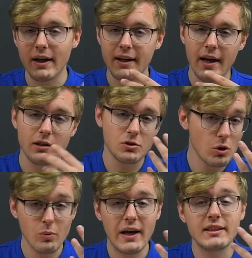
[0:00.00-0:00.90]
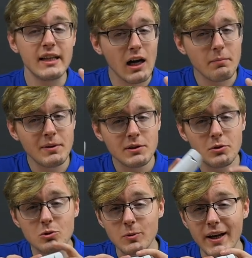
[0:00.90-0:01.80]
at a doorway top
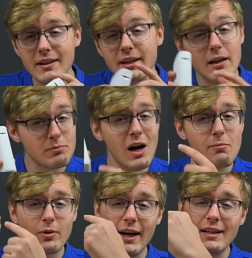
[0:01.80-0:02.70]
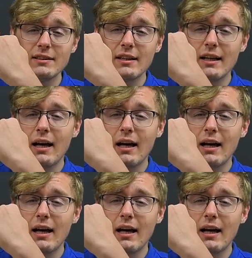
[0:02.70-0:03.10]
to create the appropriate